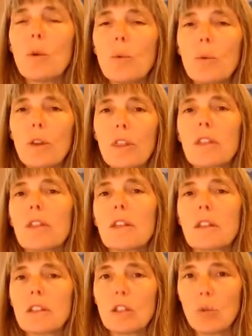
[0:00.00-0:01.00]
with the
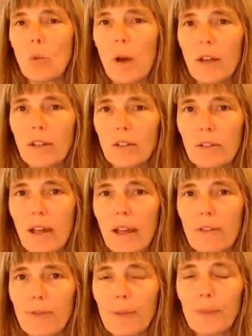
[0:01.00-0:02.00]
things that you want in your life.